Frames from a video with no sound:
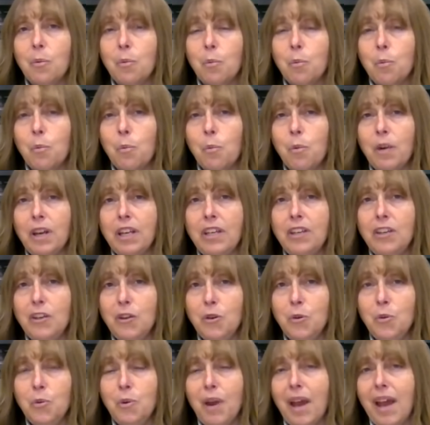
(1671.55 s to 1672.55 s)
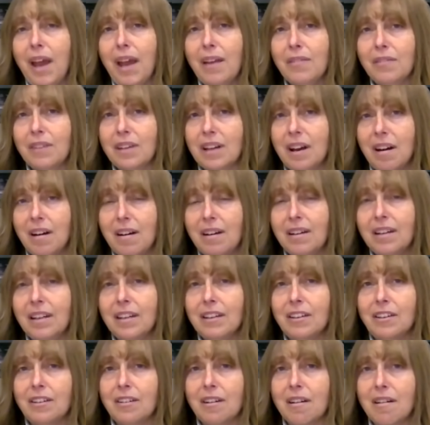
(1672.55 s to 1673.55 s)
when you have God
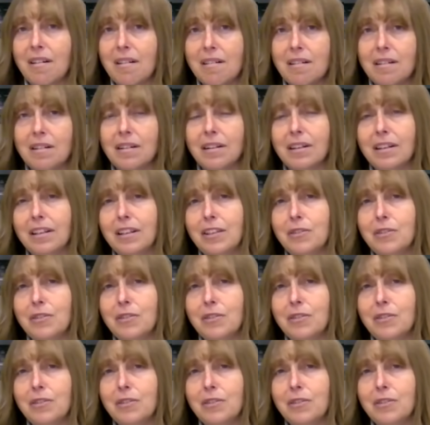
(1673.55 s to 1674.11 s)
in your heart,